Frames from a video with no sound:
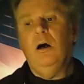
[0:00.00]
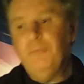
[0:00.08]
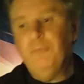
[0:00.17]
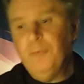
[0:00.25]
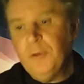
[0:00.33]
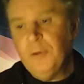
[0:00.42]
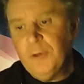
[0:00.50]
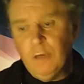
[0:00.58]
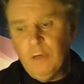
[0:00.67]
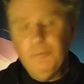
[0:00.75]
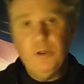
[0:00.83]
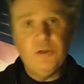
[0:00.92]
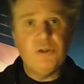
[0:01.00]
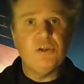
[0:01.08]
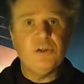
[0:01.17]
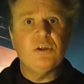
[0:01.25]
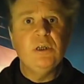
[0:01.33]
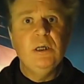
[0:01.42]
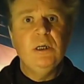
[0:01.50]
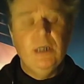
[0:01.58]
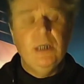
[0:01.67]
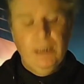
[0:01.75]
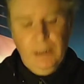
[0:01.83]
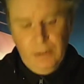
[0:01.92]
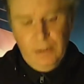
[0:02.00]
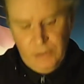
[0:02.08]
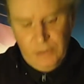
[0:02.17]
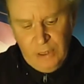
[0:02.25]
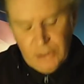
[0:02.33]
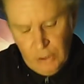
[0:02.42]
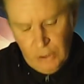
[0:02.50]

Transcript: the governance system.